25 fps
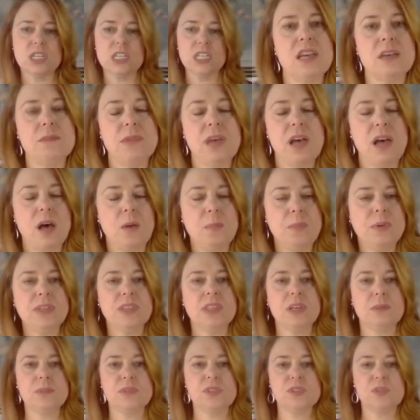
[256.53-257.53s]
I'm helping
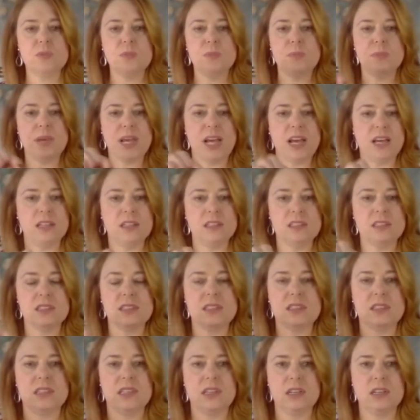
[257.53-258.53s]
them to balance
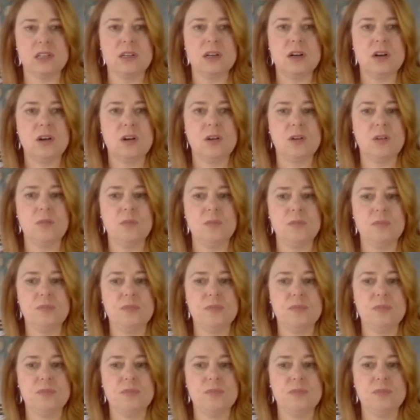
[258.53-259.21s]
their home.